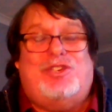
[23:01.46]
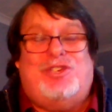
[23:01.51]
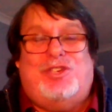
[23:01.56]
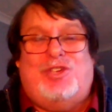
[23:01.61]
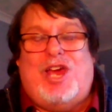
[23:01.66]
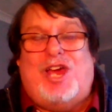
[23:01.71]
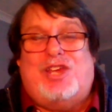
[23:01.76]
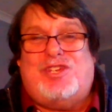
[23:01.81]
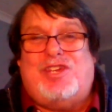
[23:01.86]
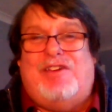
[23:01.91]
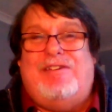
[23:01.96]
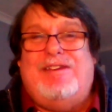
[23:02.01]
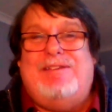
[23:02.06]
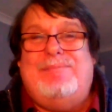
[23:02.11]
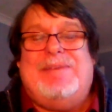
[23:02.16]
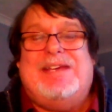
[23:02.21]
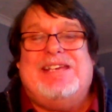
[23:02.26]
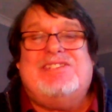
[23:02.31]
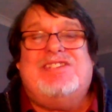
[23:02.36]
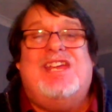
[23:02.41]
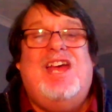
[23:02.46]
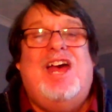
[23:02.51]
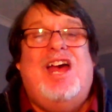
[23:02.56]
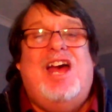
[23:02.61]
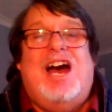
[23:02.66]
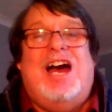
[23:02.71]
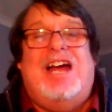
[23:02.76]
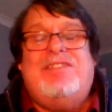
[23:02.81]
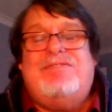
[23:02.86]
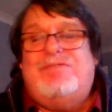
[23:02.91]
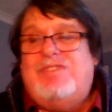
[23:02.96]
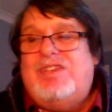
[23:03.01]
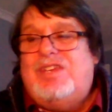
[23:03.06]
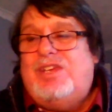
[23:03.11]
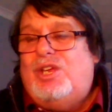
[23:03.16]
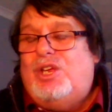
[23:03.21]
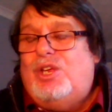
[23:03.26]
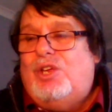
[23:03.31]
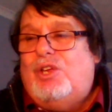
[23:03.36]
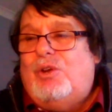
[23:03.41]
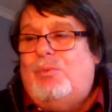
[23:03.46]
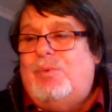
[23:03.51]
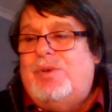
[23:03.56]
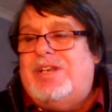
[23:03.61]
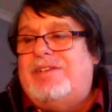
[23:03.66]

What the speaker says: Cohen, basically. We